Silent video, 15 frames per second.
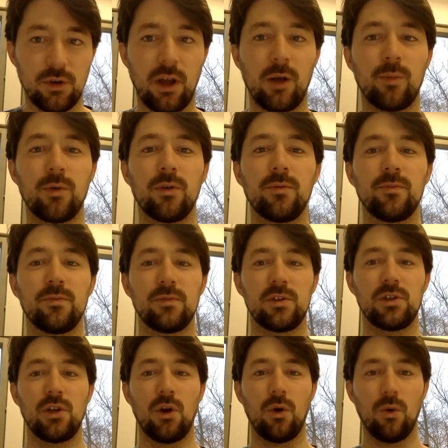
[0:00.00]
or helper.
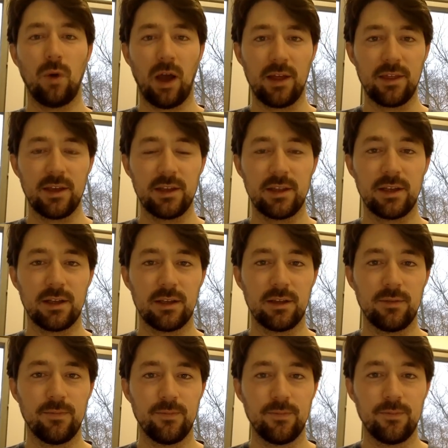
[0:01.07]
So I think that
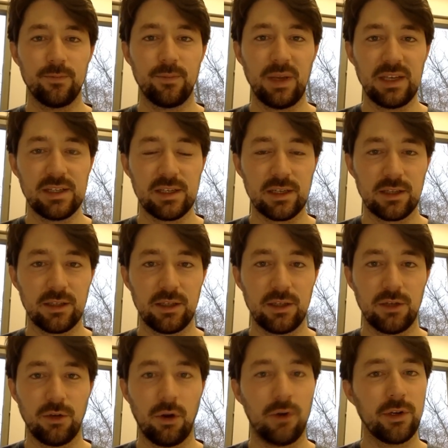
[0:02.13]
basically
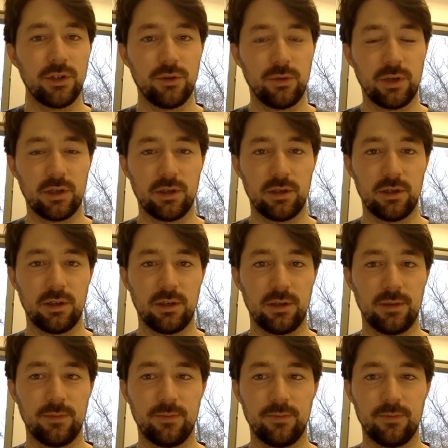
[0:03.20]
you're already doing
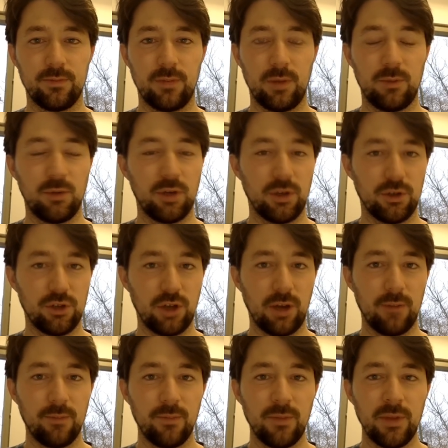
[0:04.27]
a pretty good
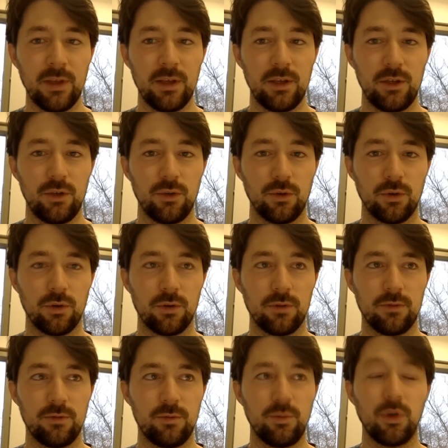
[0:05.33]
job.
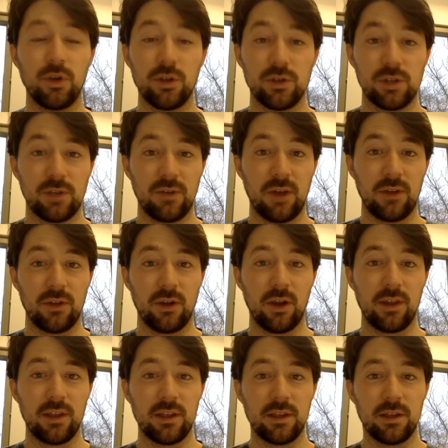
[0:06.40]
You're putting yourself out there. I
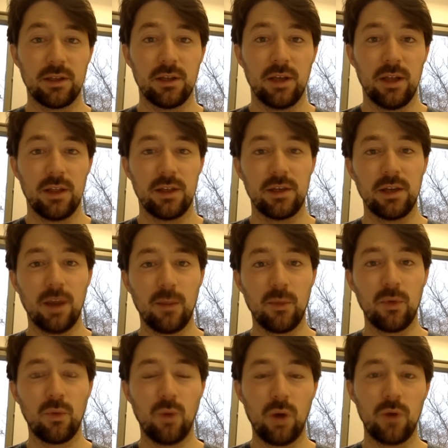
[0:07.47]
think the
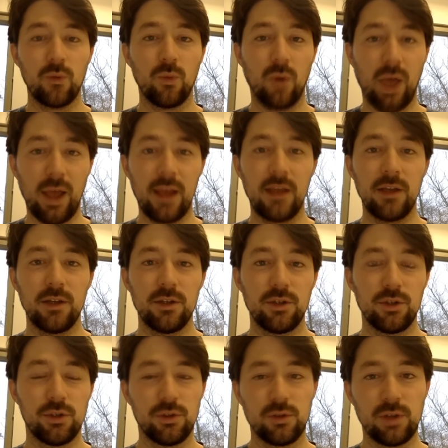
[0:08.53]
number one way
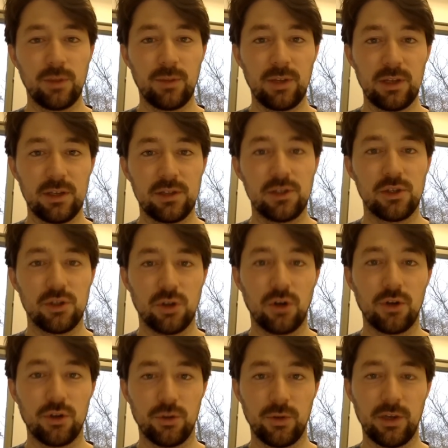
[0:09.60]
to do something is to
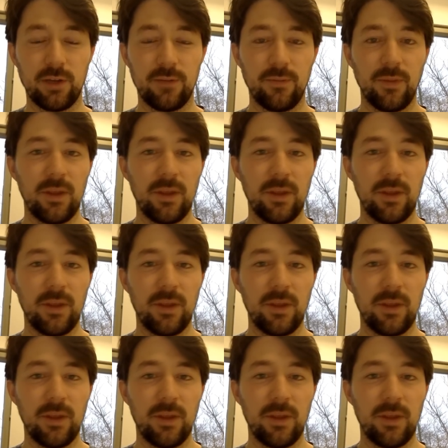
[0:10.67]
start doing it.